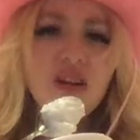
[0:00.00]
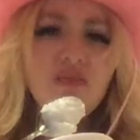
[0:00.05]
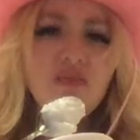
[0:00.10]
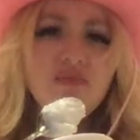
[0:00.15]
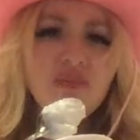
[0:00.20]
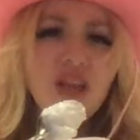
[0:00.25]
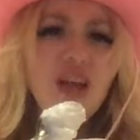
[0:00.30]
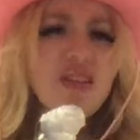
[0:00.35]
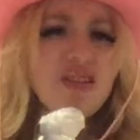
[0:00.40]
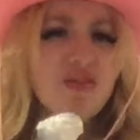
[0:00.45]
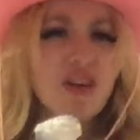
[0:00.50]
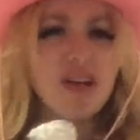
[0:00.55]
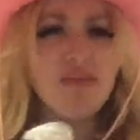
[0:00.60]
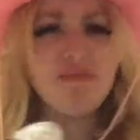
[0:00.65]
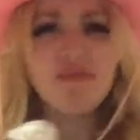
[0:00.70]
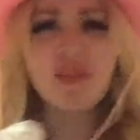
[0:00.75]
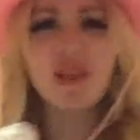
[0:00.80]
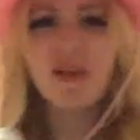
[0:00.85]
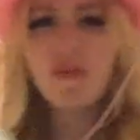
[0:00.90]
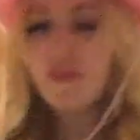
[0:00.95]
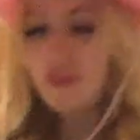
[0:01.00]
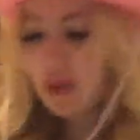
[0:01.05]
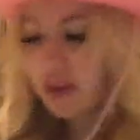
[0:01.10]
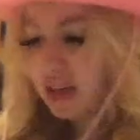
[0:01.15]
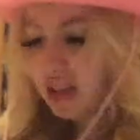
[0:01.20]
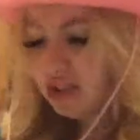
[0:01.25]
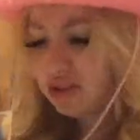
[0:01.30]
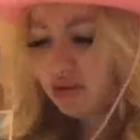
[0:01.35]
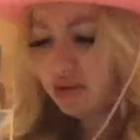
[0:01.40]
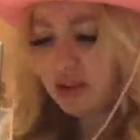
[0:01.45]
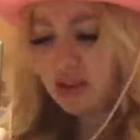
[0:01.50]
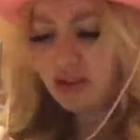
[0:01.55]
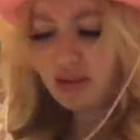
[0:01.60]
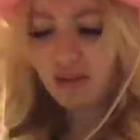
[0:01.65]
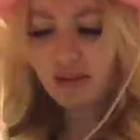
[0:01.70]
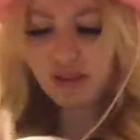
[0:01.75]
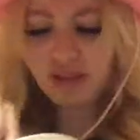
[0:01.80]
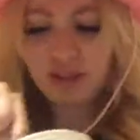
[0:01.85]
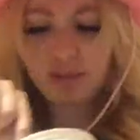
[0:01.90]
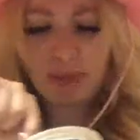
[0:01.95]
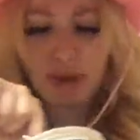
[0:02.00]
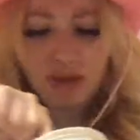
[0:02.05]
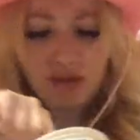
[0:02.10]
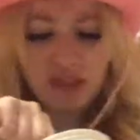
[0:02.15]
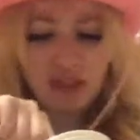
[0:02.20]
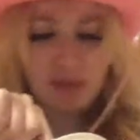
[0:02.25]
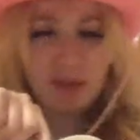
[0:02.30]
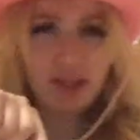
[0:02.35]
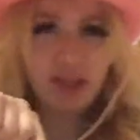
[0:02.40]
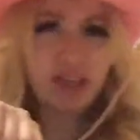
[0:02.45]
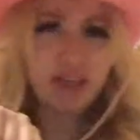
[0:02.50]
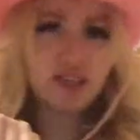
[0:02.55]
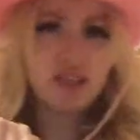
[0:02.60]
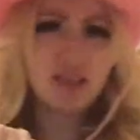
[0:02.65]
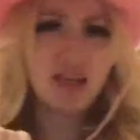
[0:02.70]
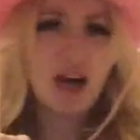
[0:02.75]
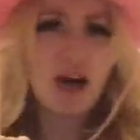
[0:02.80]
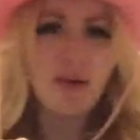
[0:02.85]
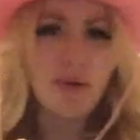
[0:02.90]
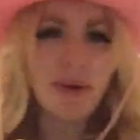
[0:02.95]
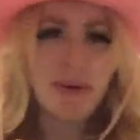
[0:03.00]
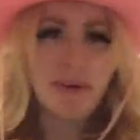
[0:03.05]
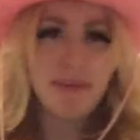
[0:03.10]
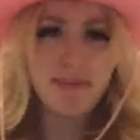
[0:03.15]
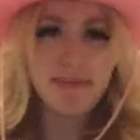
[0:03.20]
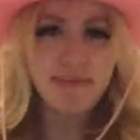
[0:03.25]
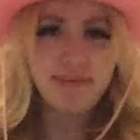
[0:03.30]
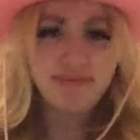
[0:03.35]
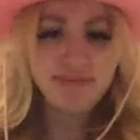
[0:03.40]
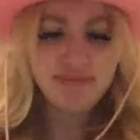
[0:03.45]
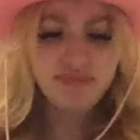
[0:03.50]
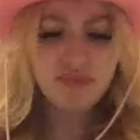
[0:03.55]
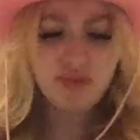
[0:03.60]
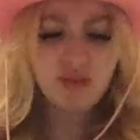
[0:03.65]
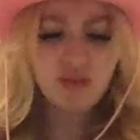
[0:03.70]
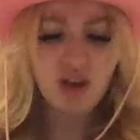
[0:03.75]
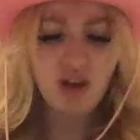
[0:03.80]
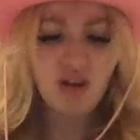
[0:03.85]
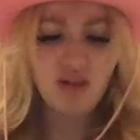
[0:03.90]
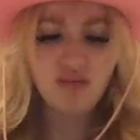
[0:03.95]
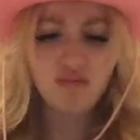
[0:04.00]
No, it's fine. Because Greek yogurt is supposed to be like sour. So